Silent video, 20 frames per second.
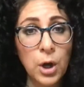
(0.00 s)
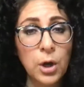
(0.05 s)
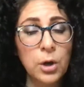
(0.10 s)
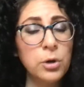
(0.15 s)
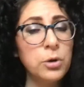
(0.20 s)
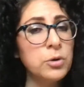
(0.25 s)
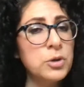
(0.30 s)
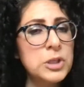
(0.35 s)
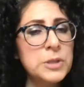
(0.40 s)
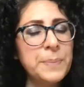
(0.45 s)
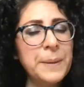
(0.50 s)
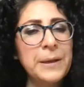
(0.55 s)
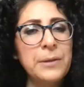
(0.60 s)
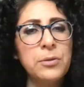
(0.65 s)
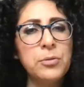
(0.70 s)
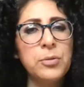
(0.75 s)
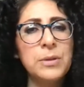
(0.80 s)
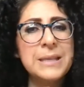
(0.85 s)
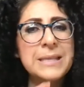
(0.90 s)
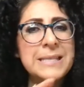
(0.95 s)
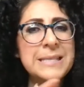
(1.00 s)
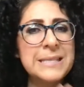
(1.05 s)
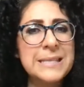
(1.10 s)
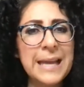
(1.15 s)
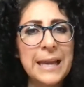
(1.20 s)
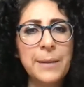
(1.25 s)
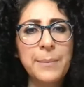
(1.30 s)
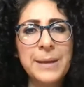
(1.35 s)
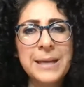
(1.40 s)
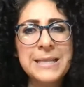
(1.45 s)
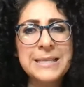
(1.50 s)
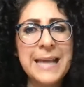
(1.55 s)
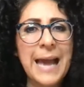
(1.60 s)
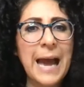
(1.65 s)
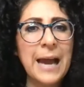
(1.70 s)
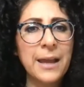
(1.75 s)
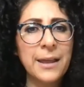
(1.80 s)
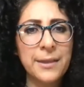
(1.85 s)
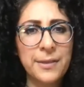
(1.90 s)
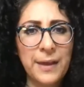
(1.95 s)
who's been through the same
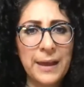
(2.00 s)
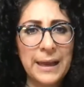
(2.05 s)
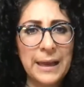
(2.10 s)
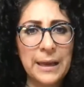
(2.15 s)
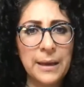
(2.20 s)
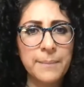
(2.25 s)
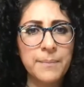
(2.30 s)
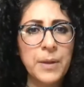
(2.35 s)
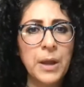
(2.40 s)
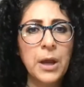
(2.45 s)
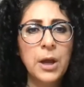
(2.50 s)
exact thing,